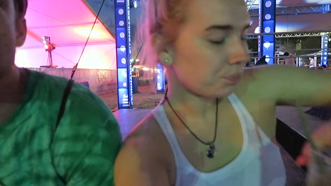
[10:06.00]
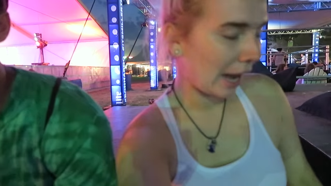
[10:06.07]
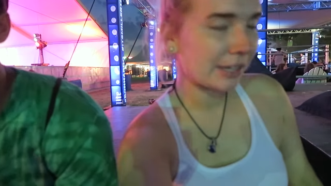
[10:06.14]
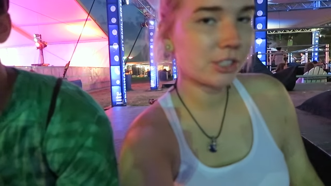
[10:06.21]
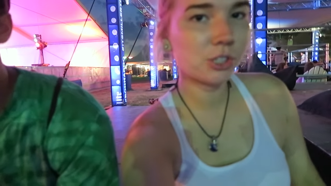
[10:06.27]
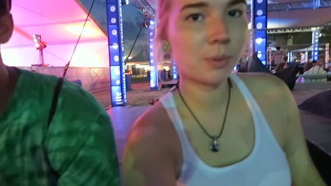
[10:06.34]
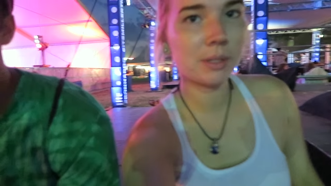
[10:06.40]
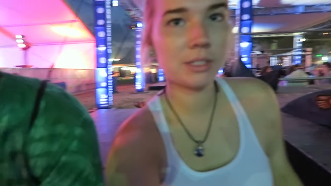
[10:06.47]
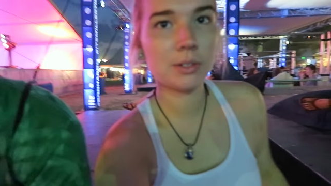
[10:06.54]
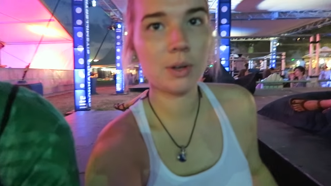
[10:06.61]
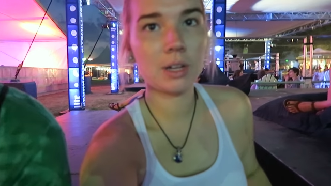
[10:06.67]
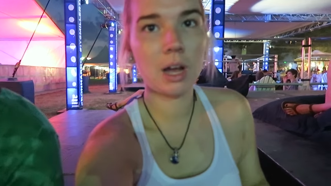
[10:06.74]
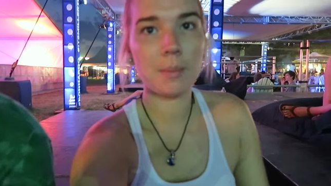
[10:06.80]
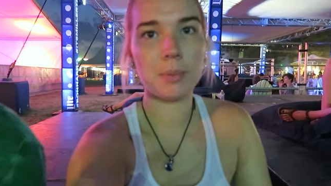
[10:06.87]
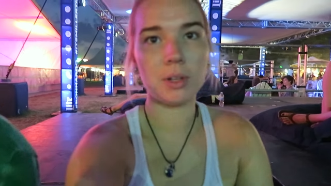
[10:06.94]
I just went to a
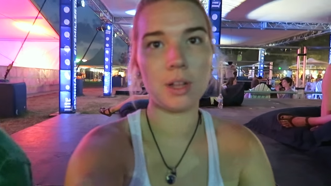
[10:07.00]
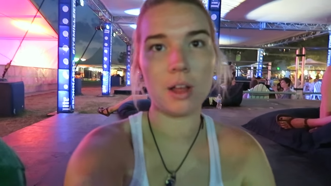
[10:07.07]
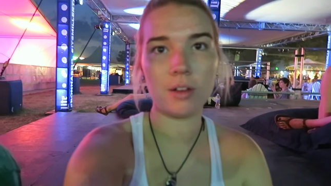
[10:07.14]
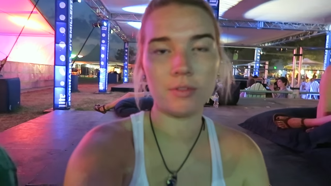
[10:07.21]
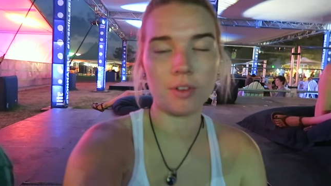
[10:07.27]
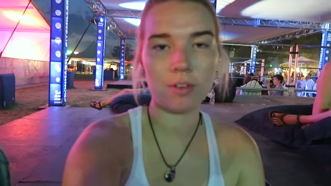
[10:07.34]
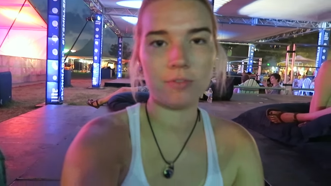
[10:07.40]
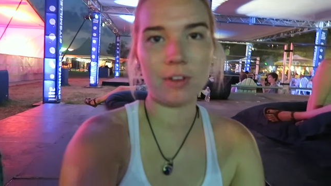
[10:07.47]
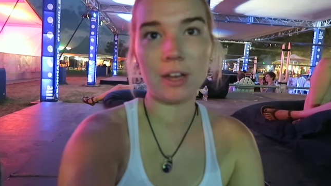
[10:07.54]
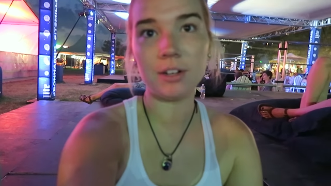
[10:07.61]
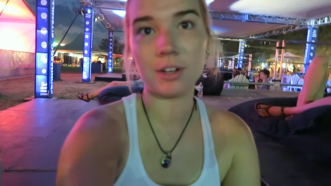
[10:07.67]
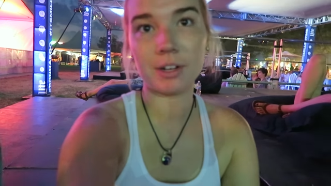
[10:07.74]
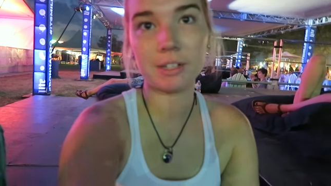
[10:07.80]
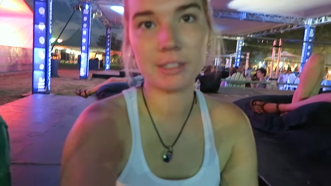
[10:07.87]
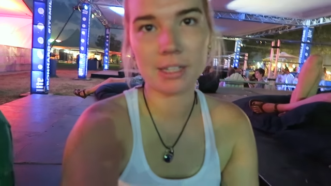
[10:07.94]
couple of
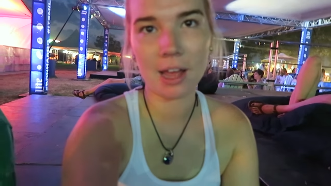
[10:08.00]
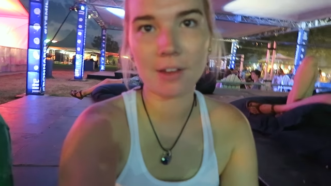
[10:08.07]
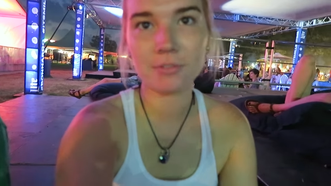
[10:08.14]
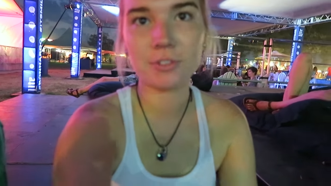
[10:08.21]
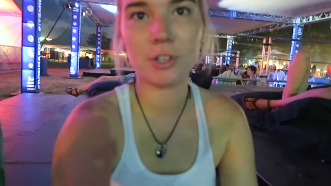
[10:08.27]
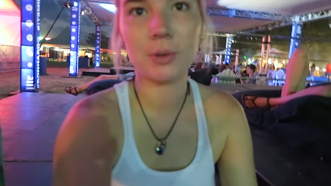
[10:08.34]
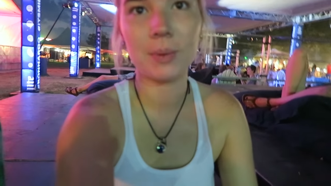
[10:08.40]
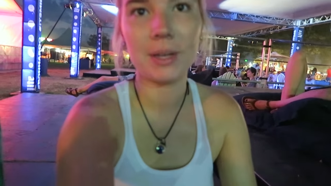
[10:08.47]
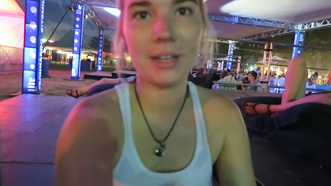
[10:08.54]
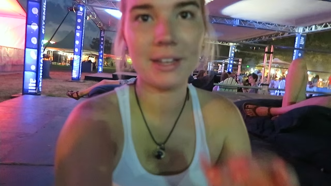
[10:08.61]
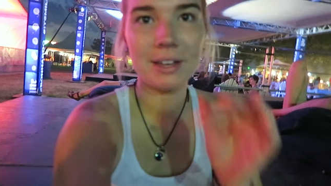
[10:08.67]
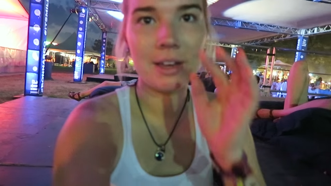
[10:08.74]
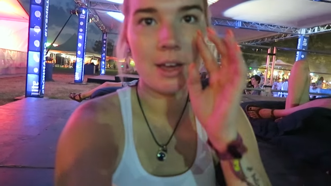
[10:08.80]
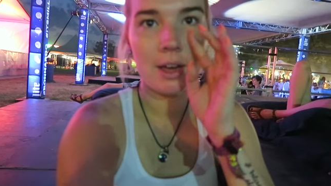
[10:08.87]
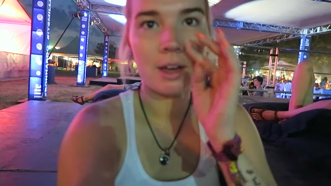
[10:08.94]
vendors after we
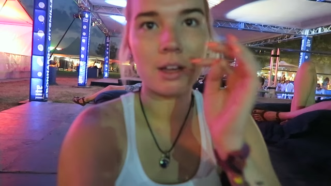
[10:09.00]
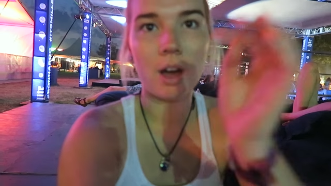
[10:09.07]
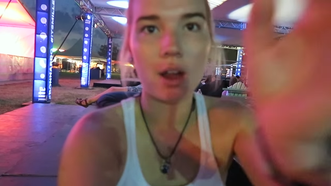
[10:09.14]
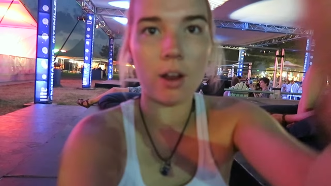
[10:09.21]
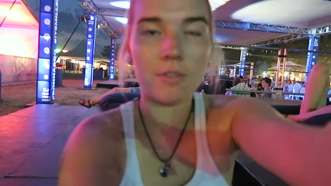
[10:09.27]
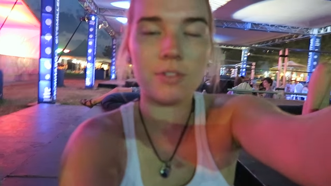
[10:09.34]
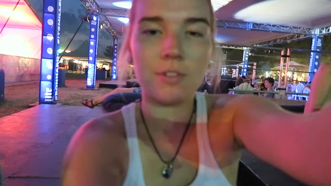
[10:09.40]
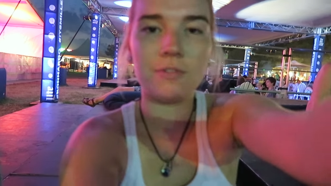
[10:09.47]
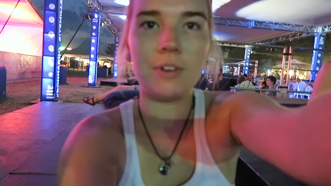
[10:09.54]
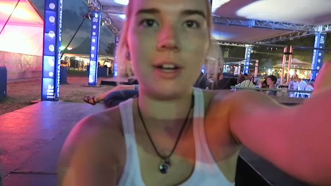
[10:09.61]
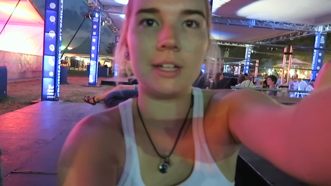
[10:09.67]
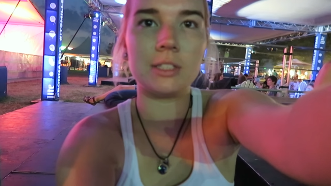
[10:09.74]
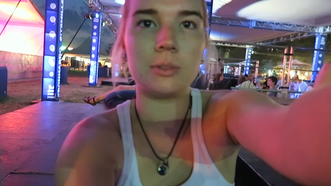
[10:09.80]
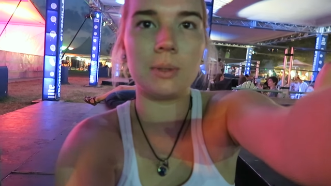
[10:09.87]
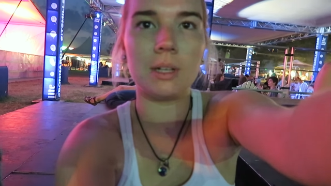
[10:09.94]
got off the
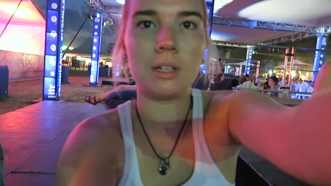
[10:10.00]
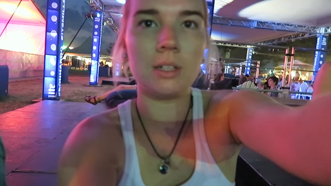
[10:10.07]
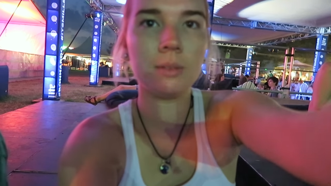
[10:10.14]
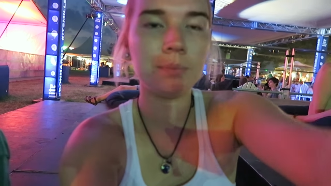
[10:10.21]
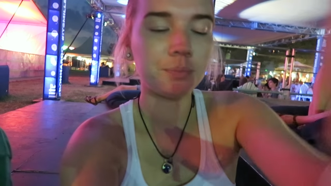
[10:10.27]
Ferris wheel.